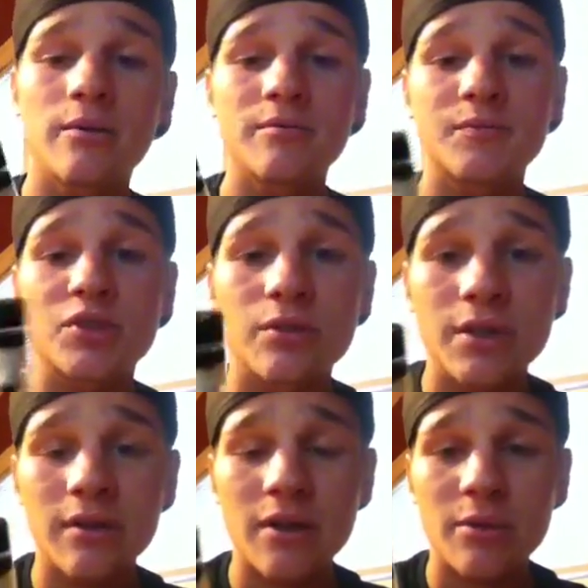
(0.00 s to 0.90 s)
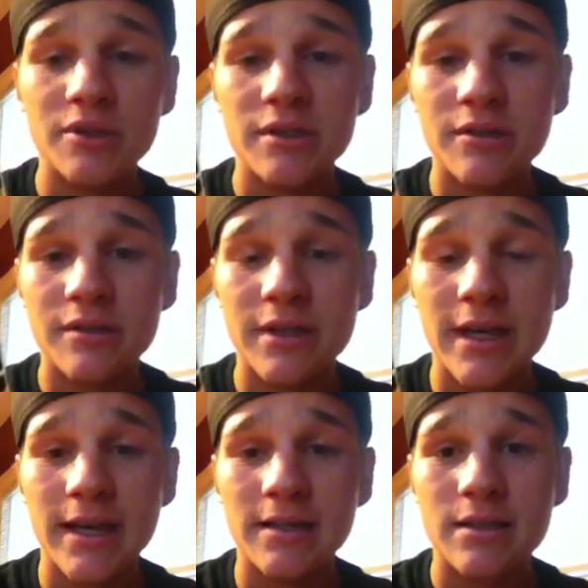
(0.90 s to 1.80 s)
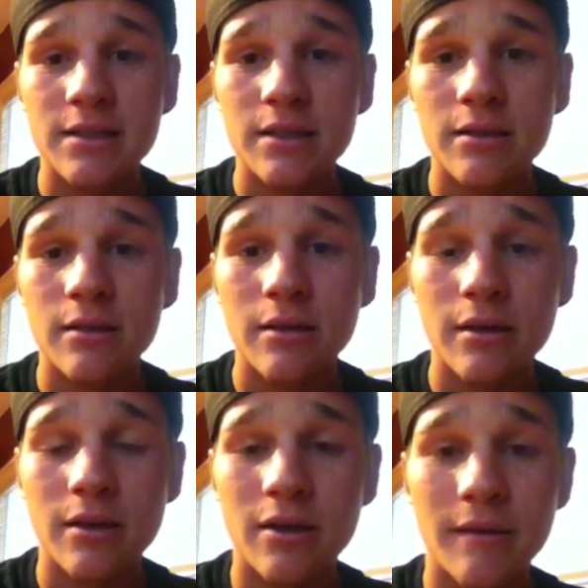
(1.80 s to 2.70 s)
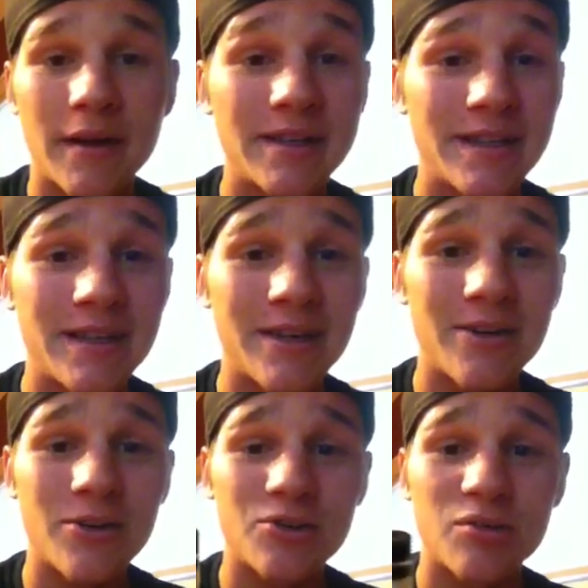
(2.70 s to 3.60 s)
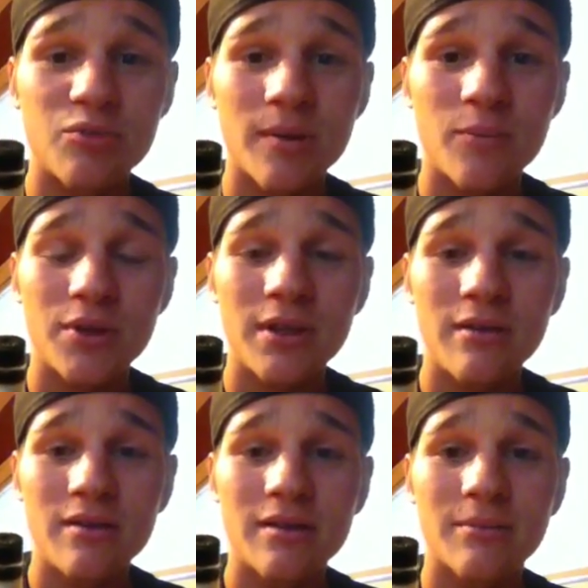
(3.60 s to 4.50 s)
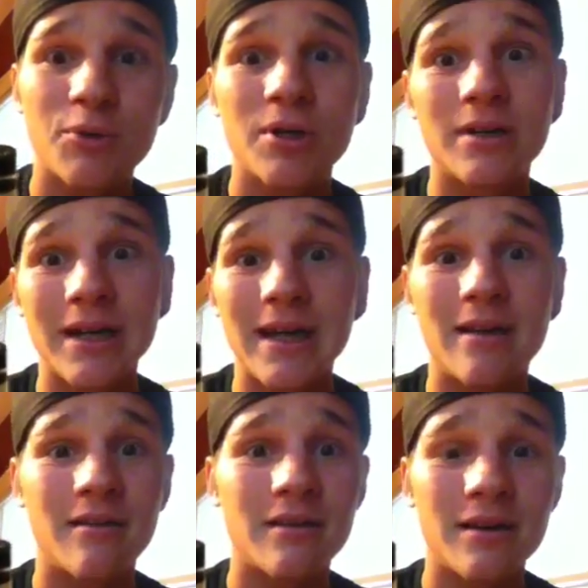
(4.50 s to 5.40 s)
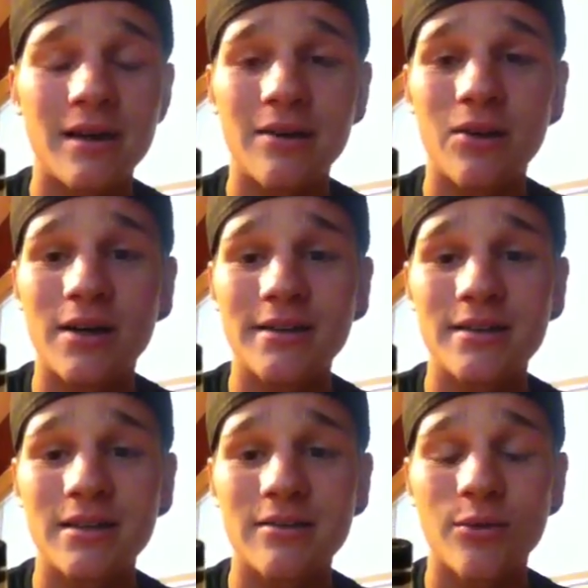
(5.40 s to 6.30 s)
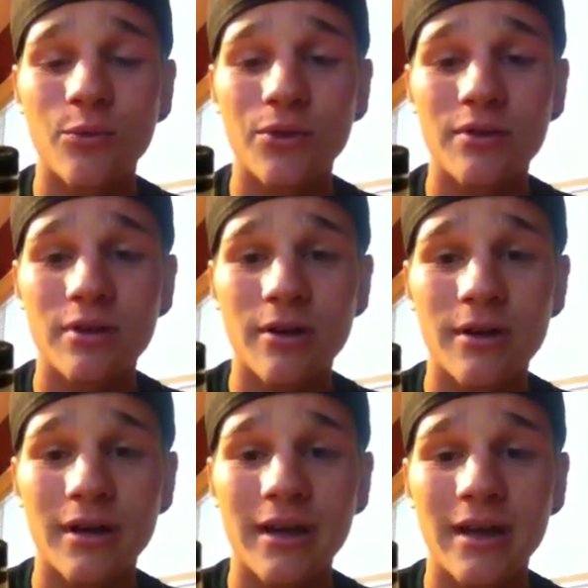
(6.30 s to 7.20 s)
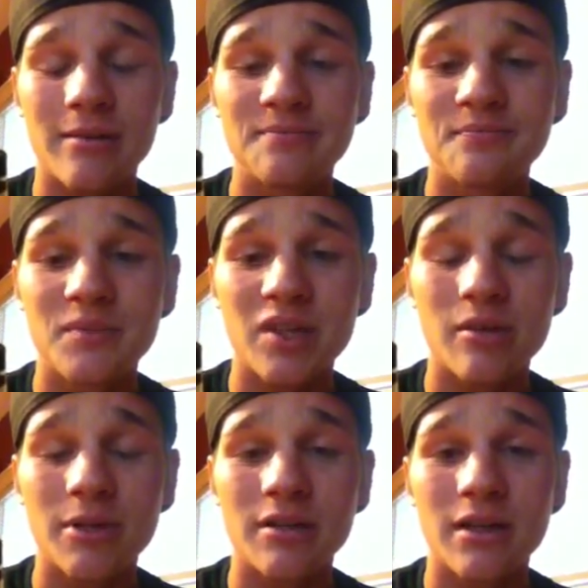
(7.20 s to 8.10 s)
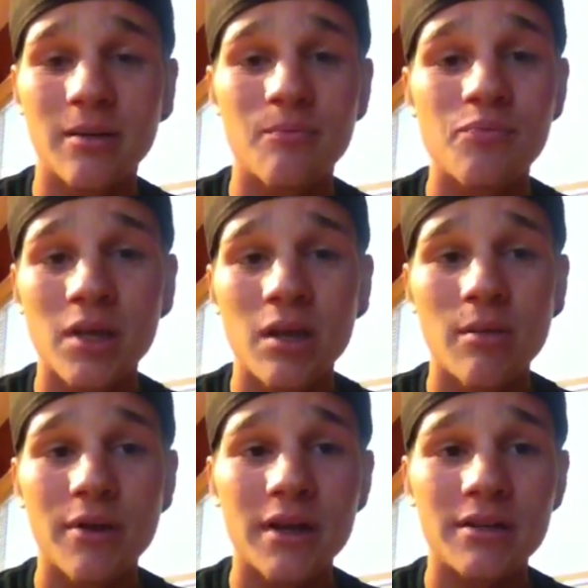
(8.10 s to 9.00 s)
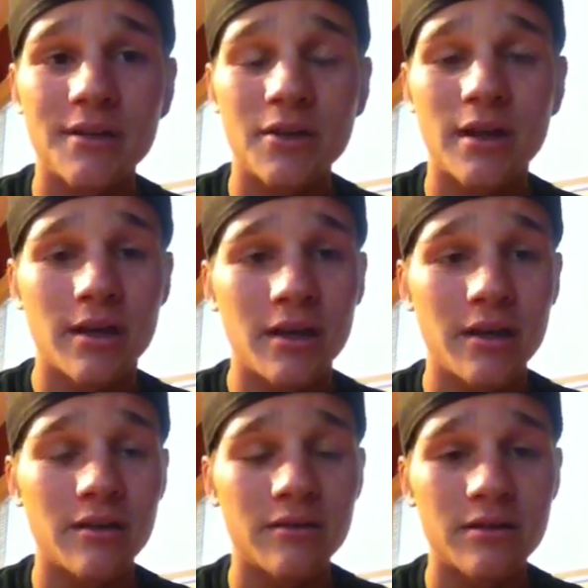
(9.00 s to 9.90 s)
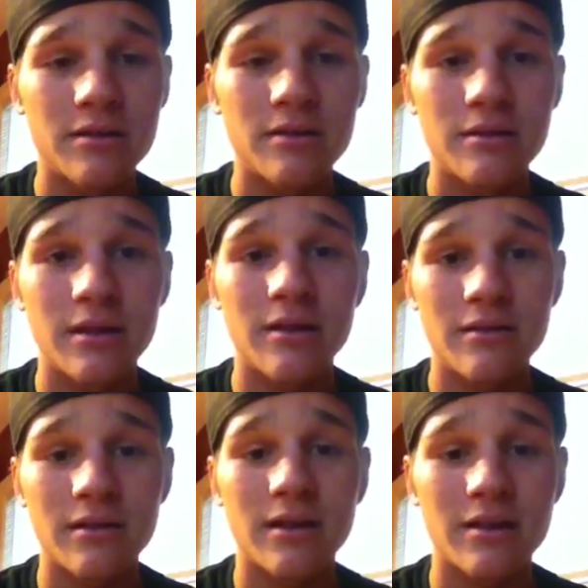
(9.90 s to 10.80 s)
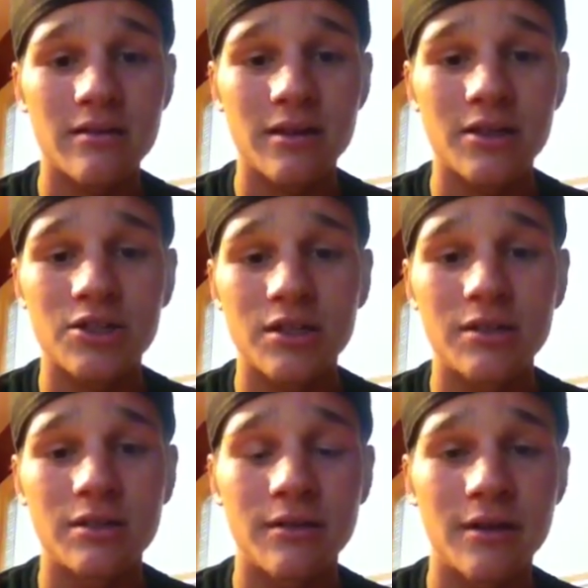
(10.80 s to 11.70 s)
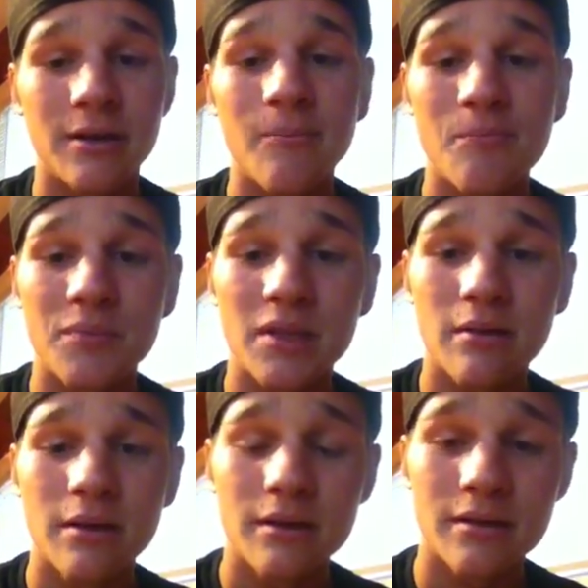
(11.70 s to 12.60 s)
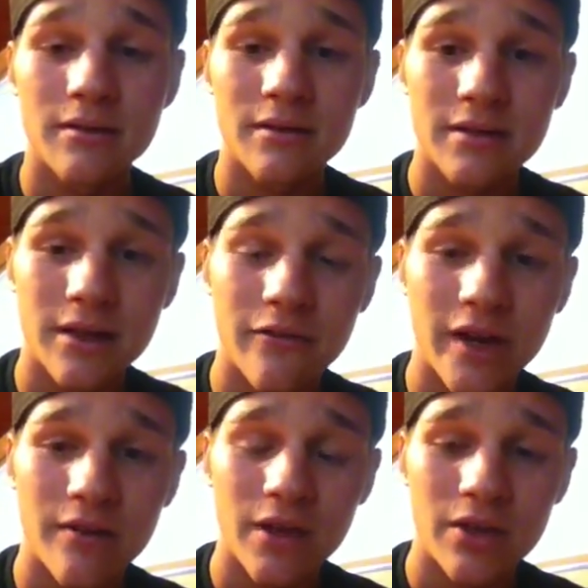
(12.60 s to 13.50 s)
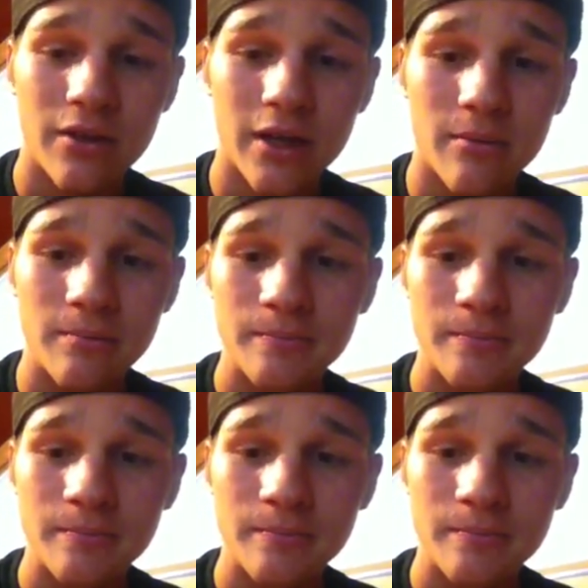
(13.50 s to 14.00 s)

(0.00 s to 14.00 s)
So yeah, that about settles that. I did get another drip tip with these, but again, I lost it, so I'm really sorry. I can't tell you about that. But I can tell you that it is a nice addition to the set of 5 that you get.